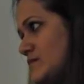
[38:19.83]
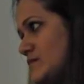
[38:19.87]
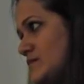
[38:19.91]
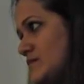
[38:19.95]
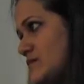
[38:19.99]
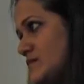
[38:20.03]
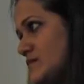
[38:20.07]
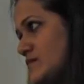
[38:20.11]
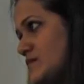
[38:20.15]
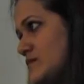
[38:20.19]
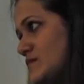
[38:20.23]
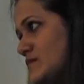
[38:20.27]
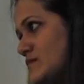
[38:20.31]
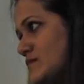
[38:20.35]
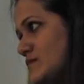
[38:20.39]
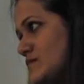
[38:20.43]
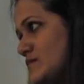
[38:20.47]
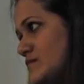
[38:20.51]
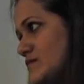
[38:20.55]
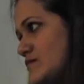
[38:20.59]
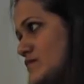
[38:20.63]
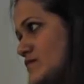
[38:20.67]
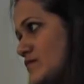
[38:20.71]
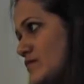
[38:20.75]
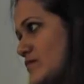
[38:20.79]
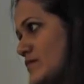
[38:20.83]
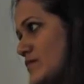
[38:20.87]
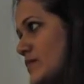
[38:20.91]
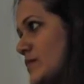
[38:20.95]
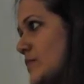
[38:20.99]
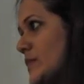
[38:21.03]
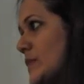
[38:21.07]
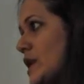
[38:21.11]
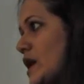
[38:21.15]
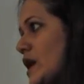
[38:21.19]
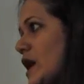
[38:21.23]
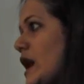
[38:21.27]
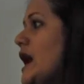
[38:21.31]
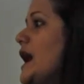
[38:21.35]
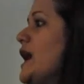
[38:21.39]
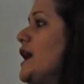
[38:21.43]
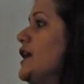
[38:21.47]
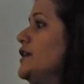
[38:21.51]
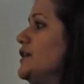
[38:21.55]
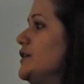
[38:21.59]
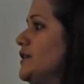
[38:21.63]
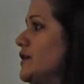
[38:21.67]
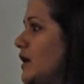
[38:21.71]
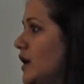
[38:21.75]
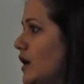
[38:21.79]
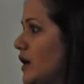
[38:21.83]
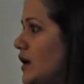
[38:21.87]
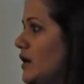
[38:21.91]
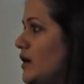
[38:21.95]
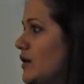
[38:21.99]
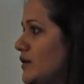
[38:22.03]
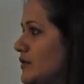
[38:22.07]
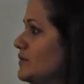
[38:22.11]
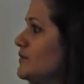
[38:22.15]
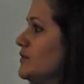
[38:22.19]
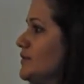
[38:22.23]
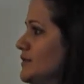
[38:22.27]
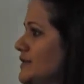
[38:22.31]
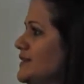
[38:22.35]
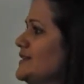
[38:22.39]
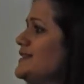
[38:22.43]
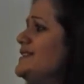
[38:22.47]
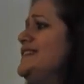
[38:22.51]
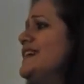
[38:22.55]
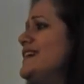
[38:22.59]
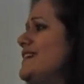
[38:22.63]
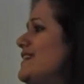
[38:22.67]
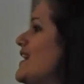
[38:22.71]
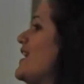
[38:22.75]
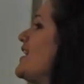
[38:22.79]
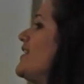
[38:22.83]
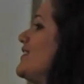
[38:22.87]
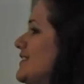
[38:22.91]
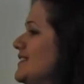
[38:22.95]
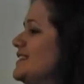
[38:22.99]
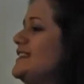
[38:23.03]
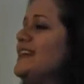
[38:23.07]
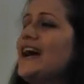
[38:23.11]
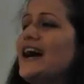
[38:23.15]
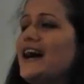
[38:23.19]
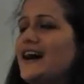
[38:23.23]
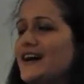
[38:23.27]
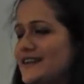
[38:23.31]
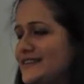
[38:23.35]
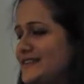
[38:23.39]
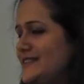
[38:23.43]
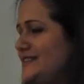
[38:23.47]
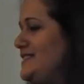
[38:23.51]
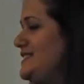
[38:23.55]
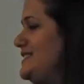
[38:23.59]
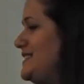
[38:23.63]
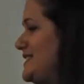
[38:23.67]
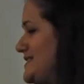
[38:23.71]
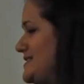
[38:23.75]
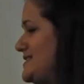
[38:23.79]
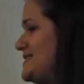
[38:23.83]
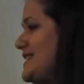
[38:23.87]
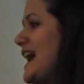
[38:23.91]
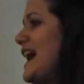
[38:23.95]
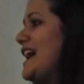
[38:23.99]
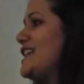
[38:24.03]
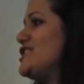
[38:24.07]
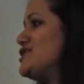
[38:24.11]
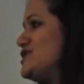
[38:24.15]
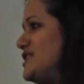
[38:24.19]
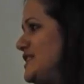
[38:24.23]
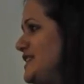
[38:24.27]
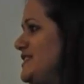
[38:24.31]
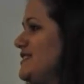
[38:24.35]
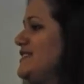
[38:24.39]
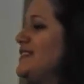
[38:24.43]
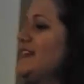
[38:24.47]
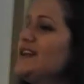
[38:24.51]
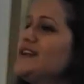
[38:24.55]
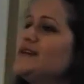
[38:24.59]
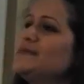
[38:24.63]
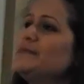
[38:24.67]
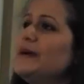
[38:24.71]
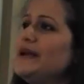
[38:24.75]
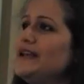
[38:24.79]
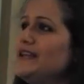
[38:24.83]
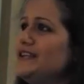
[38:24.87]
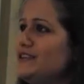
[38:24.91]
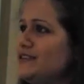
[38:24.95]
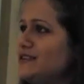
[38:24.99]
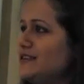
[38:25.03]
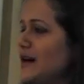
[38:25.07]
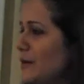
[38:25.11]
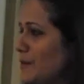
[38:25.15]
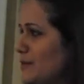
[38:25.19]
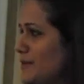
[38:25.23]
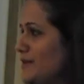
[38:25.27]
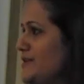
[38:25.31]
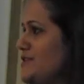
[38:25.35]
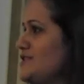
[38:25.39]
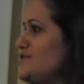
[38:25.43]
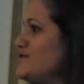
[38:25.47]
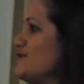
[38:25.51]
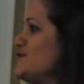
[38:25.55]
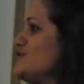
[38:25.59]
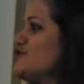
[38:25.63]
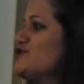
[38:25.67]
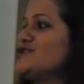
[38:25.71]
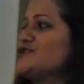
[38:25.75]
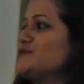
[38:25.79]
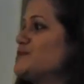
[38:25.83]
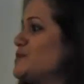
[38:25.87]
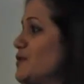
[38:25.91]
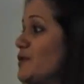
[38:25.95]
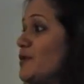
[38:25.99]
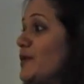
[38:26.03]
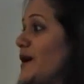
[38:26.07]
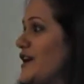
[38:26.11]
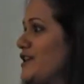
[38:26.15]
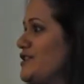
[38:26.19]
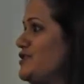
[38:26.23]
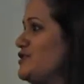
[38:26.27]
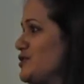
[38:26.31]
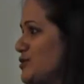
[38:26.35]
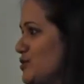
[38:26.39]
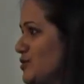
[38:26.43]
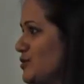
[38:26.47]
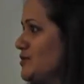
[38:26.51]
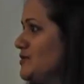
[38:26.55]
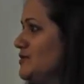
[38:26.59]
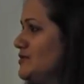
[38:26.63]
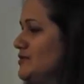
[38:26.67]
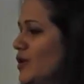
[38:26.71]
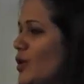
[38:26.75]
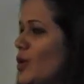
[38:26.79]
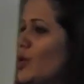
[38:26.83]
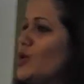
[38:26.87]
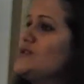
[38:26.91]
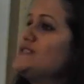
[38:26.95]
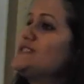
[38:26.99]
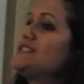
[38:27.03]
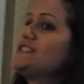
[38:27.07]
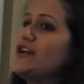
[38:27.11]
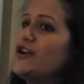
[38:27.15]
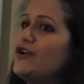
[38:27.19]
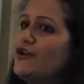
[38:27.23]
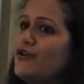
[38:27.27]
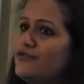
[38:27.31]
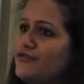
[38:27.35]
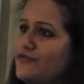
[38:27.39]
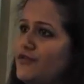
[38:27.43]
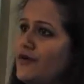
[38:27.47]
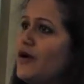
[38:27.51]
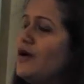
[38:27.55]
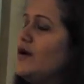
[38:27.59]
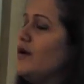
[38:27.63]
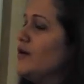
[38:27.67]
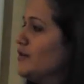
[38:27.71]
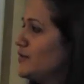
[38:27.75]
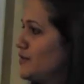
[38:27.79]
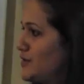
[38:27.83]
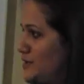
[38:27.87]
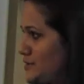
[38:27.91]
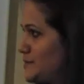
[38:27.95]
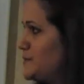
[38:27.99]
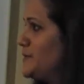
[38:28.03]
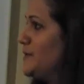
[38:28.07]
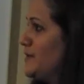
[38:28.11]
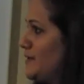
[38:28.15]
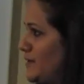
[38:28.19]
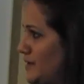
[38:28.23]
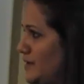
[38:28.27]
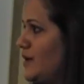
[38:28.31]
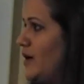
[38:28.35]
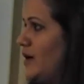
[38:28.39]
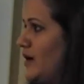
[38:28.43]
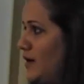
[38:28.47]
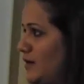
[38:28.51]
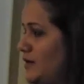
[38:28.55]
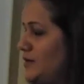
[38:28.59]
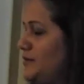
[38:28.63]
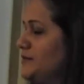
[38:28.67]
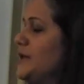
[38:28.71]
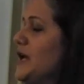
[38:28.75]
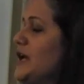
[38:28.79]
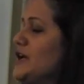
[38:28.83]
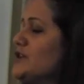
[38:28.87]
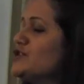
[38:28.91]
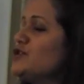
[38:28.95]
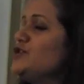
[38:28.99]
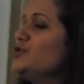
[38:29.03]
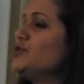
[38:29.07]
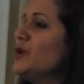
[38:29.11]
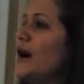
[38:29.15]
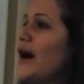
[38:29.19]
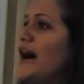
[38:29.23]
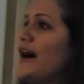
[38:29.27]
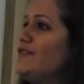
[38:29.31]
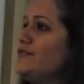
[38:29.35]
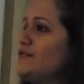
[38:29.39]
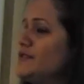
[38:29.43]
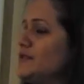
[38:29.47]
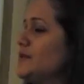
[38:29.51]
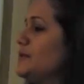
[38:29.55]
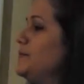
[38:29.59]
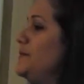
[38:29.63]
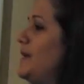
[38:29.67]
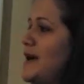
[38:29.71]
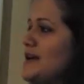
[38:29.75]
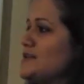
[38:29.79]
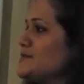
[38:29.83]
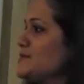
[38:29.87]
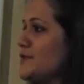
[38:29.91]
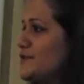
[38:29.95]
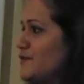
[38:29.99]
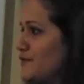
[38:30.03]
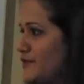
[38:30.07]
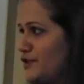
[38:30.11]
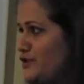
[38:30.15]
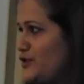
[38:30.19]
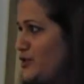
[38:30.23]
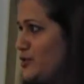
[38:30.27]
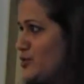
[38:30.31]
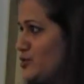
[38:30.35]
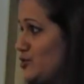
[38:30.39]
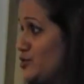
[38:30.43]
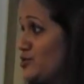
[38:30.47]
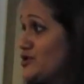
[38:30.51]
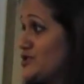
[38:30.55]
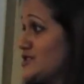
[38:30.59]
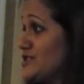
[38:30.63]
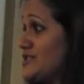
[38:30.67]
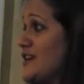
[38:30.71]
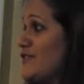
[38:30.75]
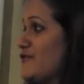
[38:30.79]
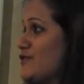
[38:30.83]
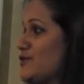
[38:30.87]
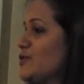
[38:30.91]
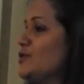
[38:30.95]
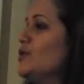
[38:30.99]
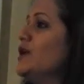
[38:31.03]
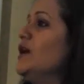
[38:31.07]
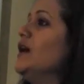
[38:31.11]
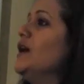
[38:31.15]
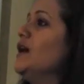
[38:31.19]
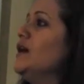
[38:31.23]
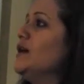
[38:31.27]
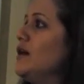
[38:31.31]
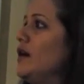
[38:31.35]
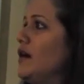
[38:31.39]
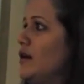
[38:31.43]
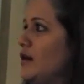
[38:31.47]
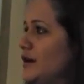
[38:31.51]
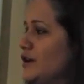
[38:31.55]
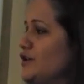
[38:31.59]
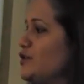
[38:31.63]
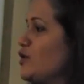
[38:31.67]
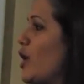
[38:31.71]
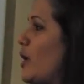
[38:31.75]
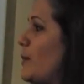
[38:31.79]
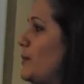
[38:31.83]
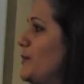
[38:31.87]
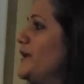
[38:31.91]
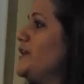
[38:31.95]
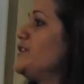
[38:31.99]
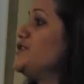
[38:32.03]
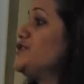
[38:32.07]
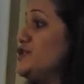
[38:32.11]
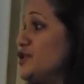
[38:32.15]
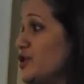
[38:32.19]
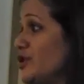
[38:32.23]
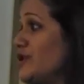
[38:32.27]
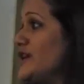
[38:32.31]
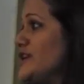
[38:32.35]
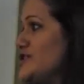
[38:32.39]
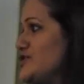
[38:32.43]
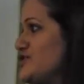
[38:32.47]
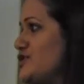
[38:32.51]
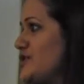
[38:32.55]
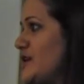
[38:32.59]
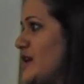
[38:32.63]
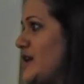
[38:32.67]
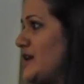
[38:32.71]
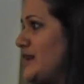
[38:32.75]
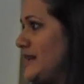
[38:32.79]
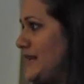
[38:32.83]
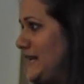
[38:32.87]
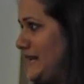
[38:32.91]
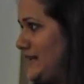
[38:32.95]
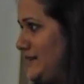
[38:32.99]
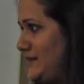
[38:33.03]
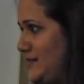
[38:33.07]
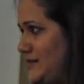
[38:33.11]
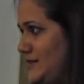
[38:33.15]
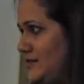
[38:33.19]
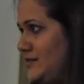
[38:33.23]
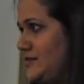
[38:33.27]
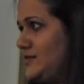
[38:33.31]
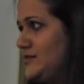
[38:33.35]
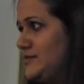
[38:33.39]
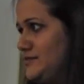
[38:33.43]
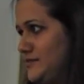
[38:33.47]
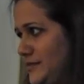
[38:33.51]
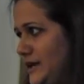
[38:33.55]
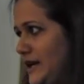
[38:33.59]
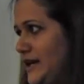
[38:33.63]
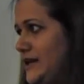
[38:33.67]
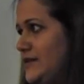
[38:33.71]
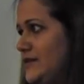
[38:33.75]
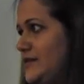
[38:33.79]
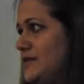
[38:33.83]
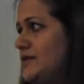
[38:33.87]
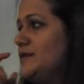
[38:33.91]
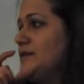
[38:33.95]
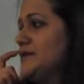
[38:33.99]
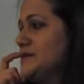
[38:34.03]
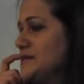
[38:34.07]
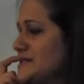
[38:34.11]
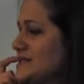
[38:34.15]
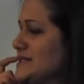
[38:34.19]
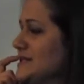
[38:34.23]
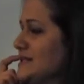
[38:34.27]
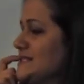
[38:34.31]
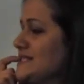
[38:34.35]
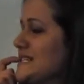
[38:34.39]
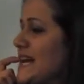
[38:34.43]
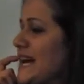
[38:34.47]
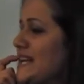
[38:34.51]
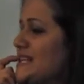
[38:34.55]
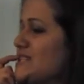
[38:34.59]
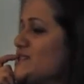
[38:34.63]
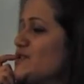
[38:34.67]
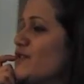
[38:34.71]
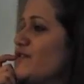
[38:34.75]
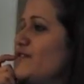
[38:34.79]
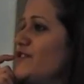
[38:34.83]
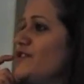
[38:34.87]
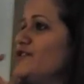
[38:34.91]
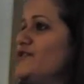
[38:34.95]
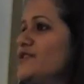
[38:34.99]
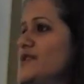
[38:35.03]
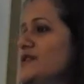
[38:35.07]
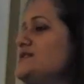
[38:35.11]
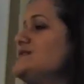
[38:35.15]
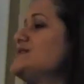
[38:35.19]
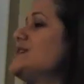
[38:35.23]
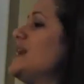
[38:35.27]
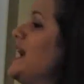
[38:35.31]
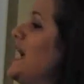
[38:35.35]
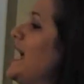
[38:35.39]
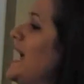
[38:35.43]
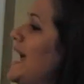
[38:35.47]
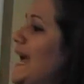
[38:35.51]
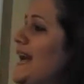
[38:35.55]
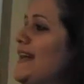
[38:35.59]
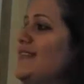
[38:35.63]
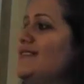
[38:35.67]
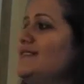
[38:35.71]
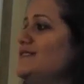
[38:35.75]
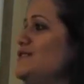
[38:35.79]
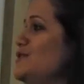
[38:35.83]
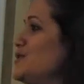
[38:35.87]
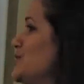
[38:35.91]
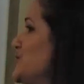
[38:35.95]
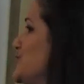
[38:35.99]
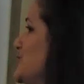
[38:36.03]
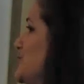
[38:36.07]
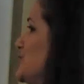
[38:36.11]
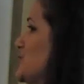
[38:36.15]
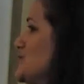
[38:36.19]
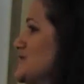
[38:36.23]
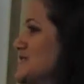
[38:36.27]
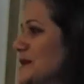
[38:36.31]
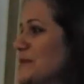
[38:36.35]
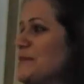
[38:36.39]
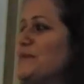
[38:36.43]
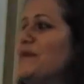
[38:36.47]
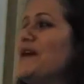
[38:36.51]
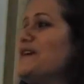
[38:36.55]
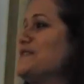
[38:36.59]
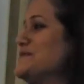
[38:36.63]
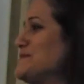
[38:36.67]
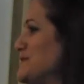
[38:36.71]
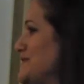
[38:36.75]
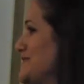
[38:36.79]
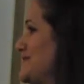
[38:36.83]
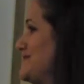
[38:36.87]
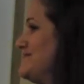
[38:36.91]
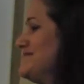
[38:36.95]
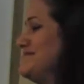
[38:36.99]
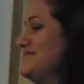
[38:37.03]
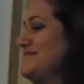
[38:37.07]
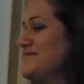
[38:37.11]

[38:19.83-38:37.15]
plasmid or get from Uh, there are, yeah, yes. Uh, actually, there are many companies which just provide you whole set of CRISPR. Um, so you have the plasmid with you. You just have to uh, incorporate your sgRNA in the in the sites of interest, and you can use that plasmid.